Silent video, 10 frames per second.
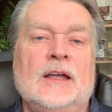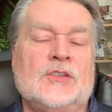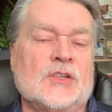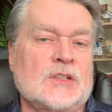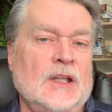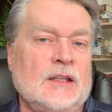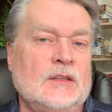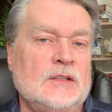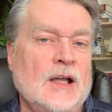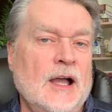just like
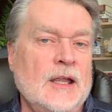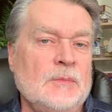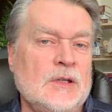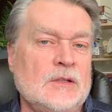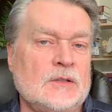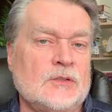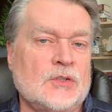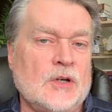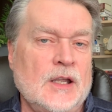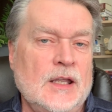the diamond
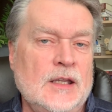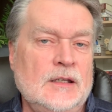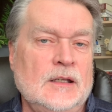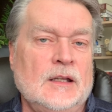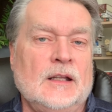trade,